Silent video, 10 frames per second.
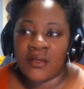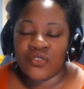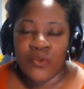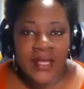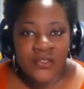
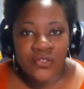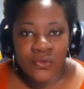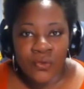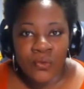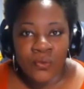try
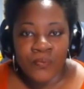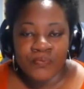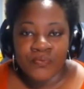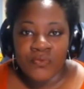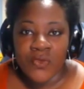to
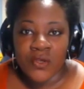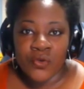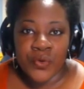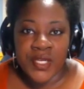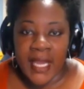
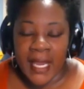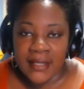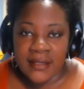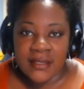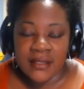create